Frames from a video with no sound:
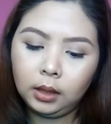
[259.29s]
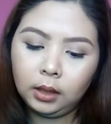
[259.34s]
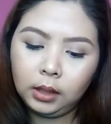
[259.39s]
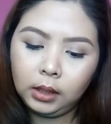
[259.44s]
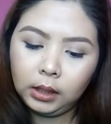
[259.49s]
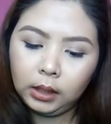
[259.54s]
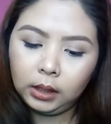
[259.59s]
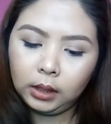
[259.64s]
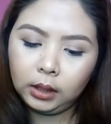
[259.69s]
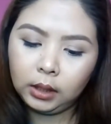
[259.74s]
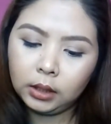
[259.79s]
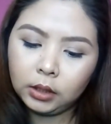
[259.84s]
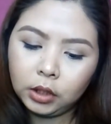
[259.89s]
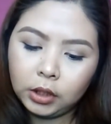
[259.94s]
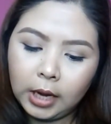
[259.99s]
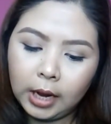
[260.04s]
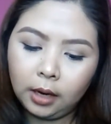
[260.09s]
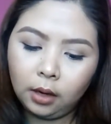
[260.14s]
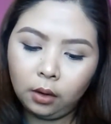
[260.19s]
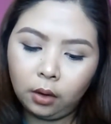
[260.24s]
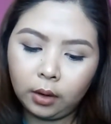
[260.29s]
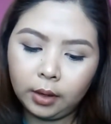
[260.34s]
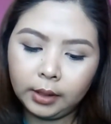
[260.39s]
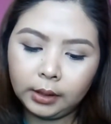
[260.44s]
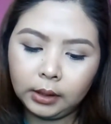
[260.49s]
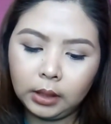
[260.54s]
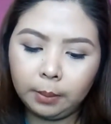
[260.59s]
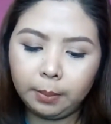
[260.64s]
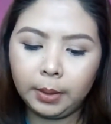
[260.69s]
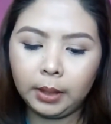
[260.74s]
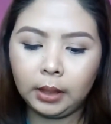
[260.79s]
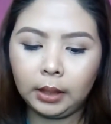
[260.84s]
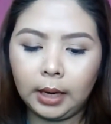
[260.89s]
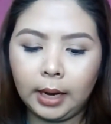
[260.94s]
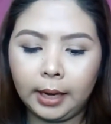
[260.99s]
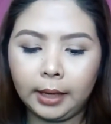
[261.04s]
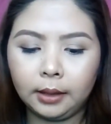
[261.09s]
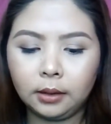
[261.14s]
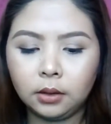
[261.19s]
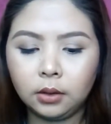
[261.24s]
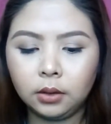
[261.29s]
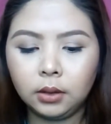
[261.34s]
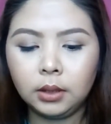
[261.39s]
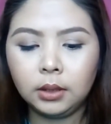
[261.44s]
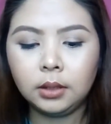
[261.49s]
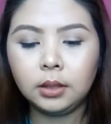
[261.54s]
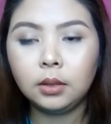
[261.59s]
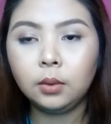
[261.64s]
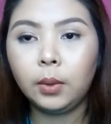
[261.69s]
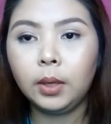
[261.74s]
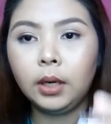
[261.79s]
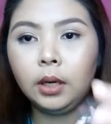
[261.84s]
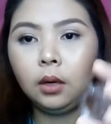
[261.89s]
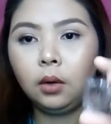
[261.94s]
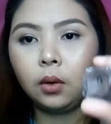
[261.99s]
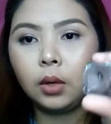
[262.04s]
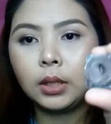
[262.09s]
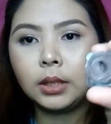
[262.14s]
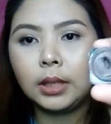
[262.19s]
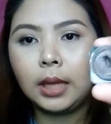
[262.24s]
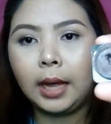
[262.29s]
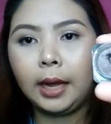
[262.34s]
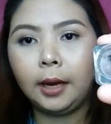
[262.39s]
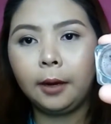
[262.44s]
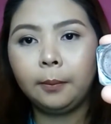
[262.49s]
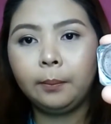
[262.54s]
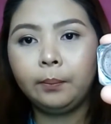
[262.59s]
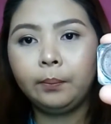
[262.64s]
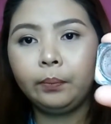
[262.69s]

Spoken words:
the Jan Lauren Dip and Glide. So, this is what it looks like.